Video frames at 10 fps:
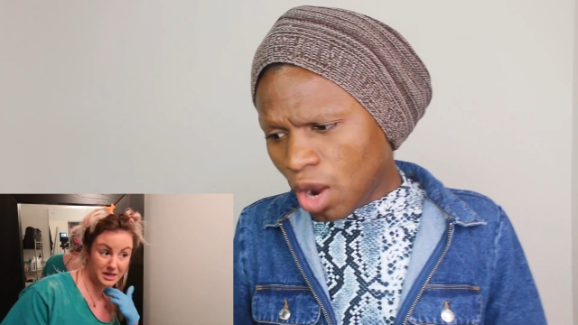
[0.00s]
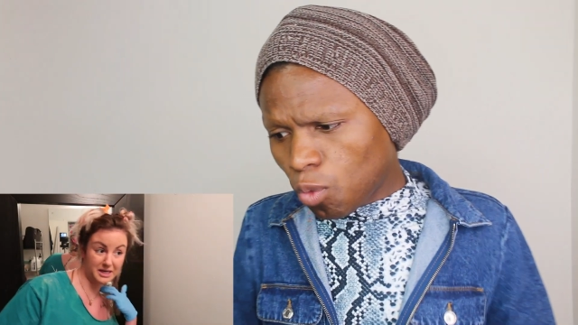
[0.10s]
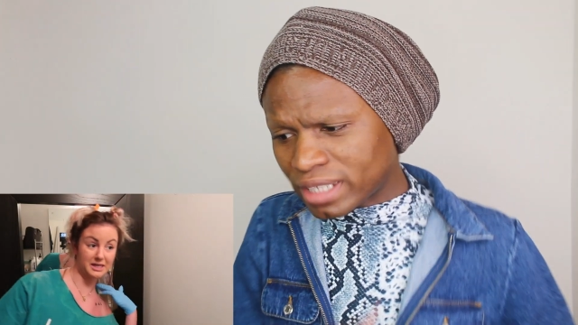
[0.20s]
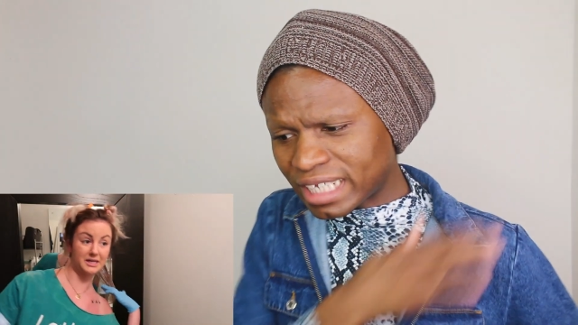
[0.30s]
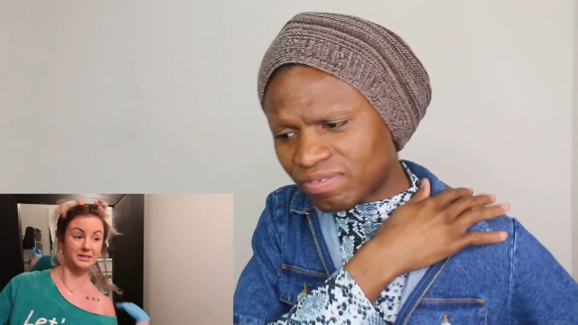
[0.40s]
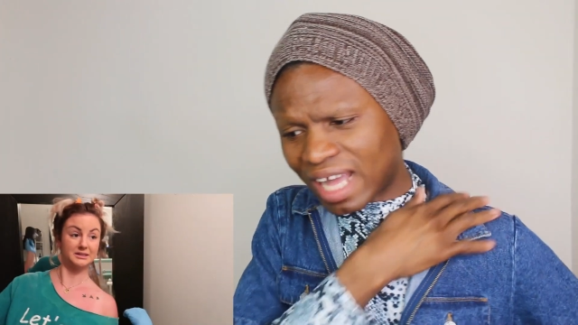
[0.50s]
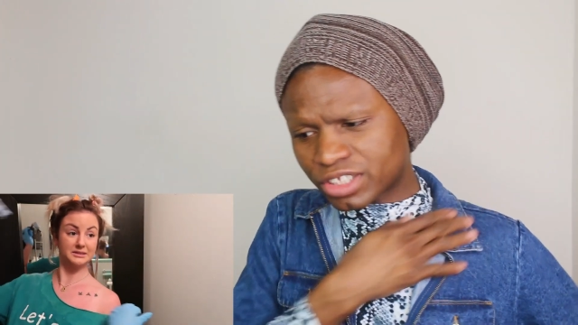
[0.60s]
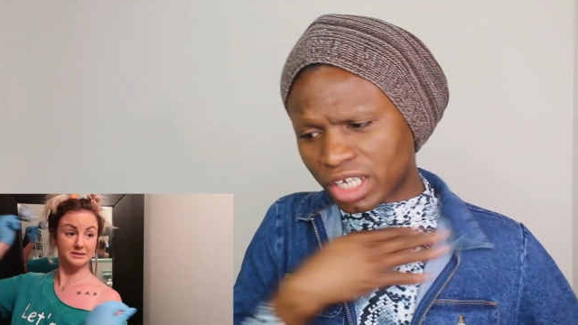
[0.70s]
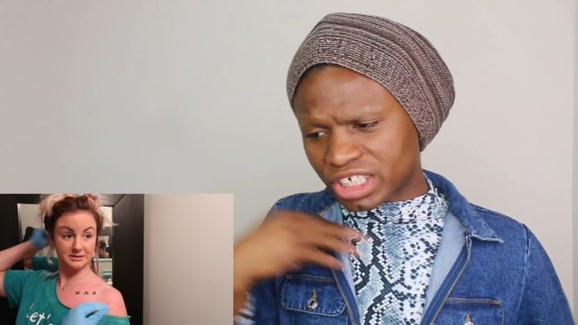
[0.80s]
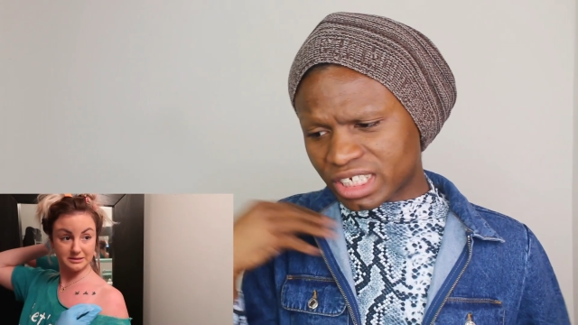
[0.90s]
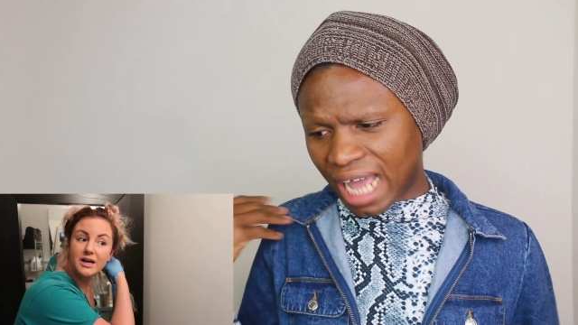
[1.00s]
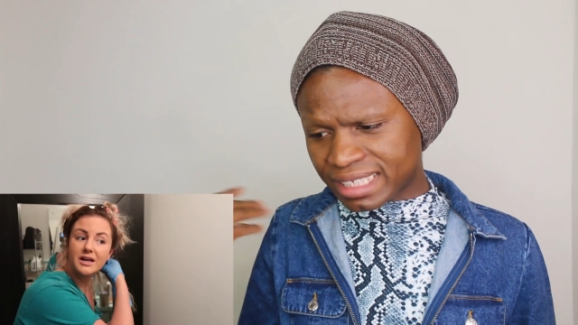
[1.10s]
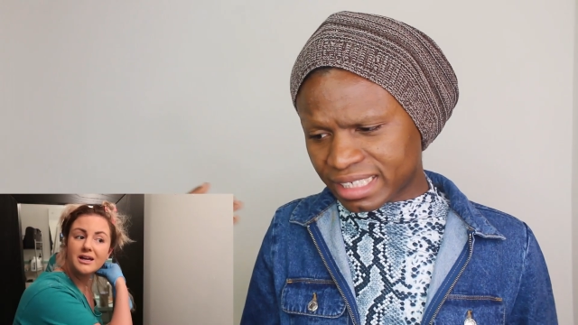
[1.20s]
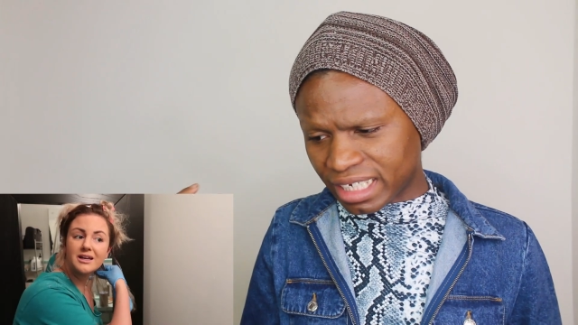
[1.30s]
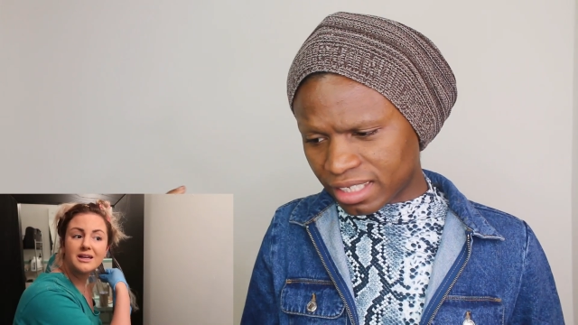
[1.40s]
Speaker 1: What if that touches her
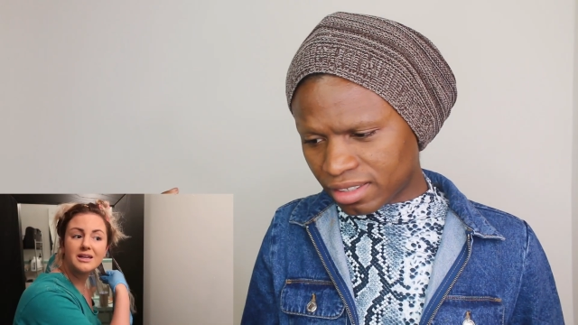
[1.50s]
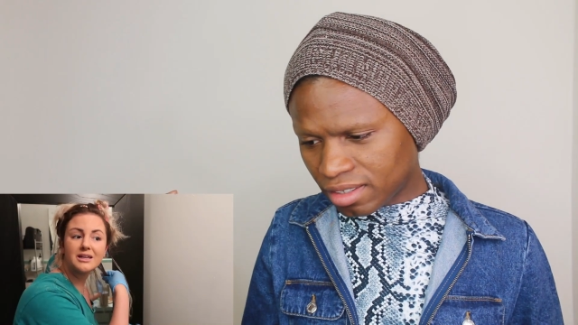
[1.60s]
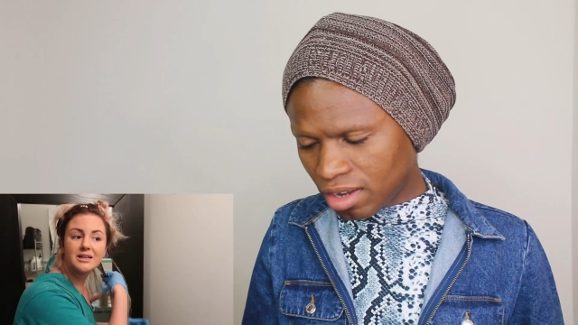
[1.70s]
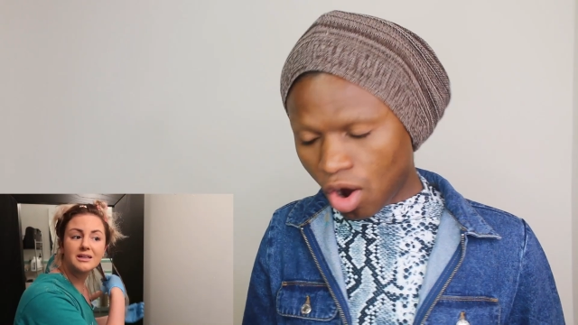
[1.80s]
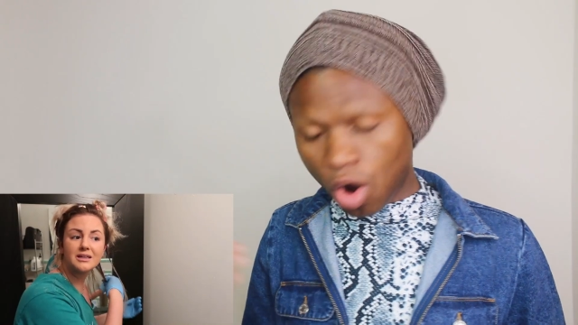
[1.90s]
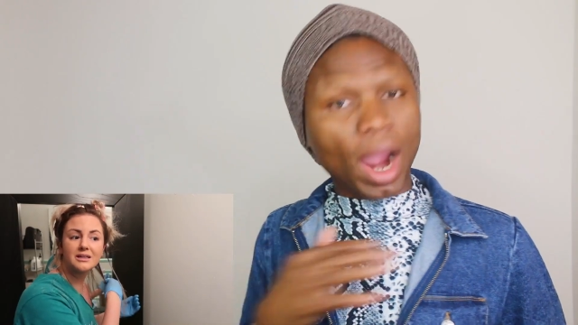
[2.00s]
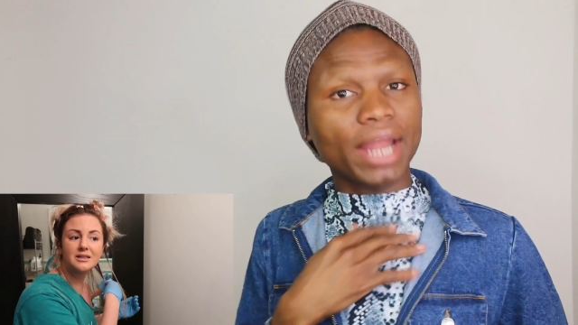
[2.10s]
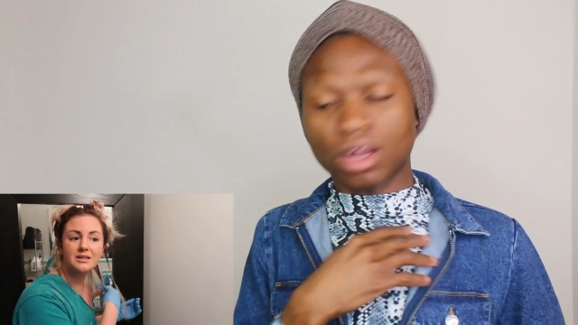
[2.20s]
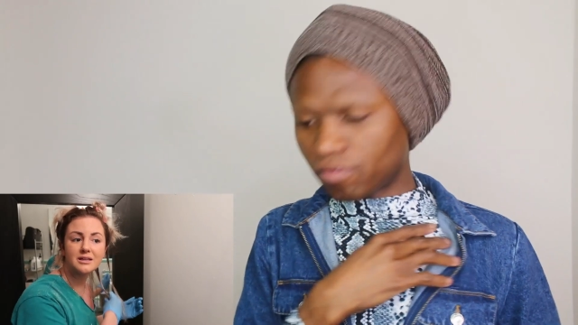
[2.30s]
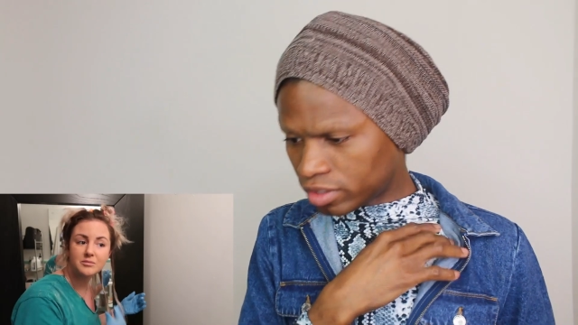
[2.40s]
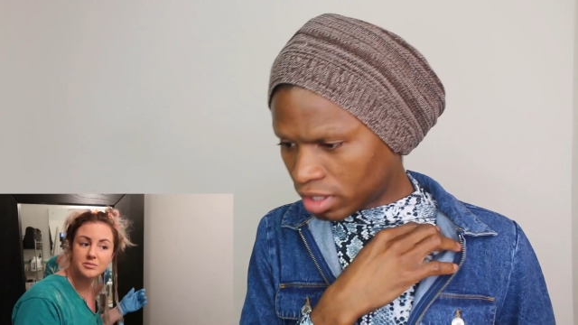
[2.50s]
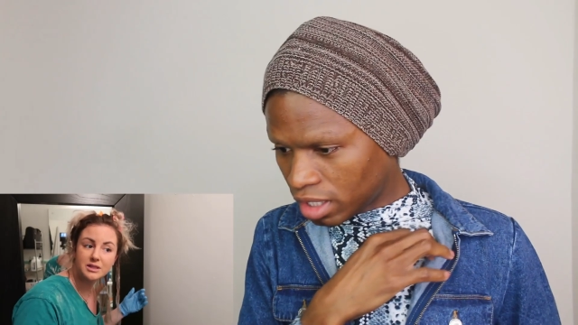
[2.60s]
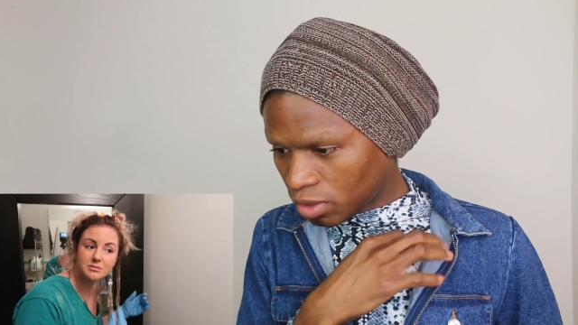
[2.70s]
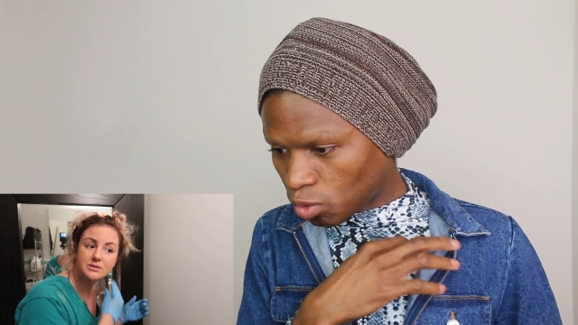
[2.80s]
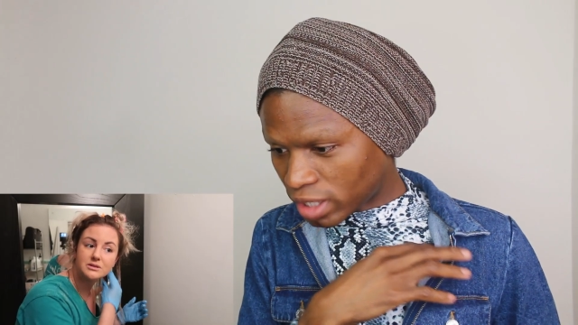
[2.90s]
skin? Oh, I
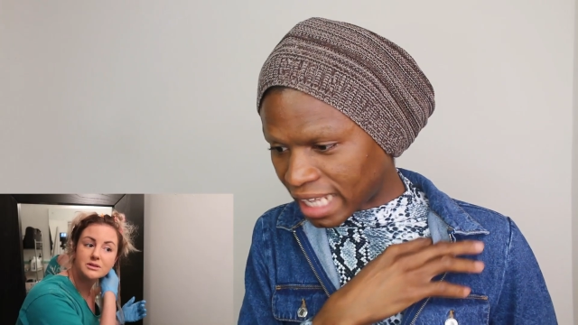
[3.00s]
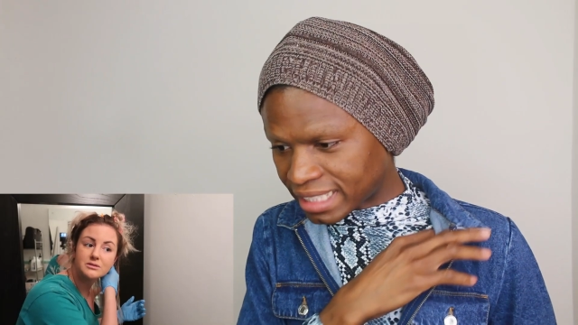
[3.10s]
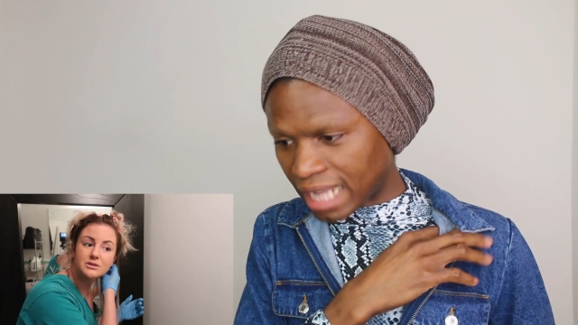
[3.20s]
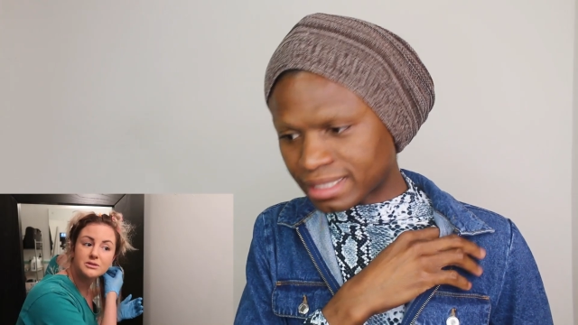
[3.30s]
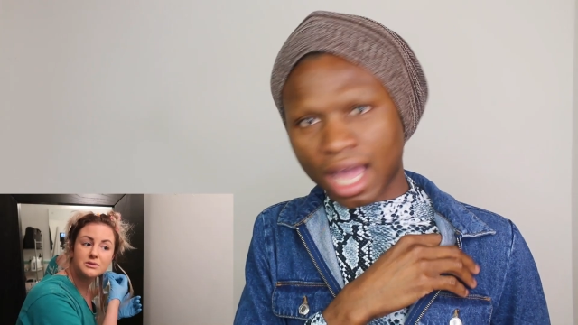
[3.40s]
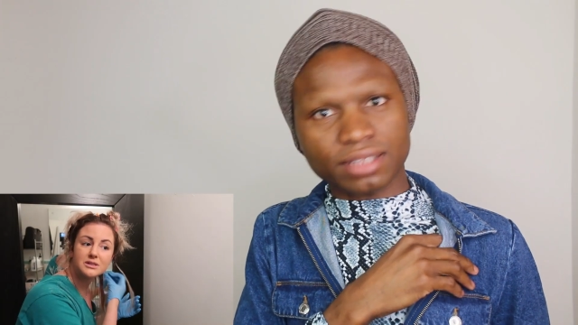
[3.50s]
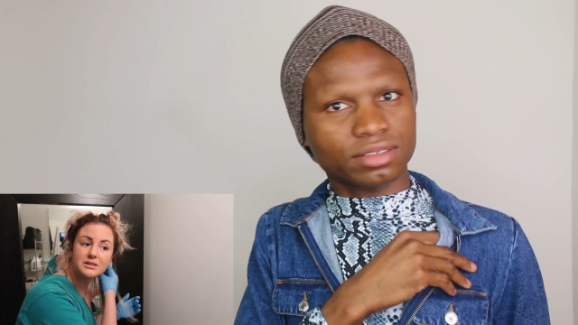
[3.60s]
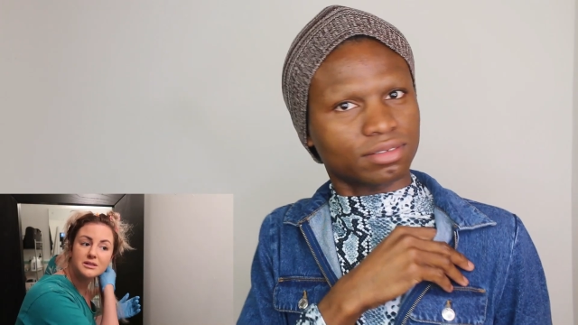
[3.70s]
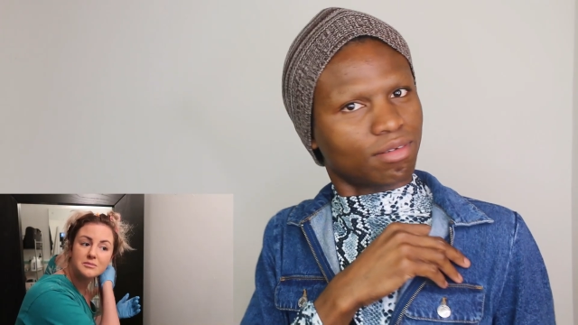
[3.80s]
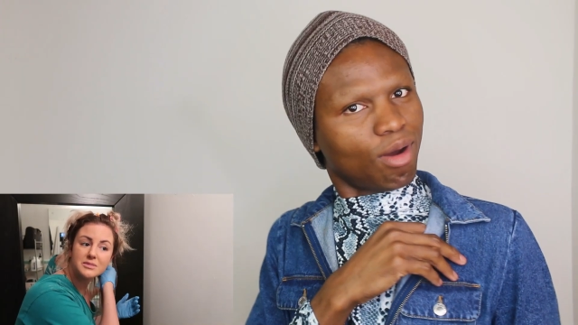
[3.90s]
love. Was that her tats?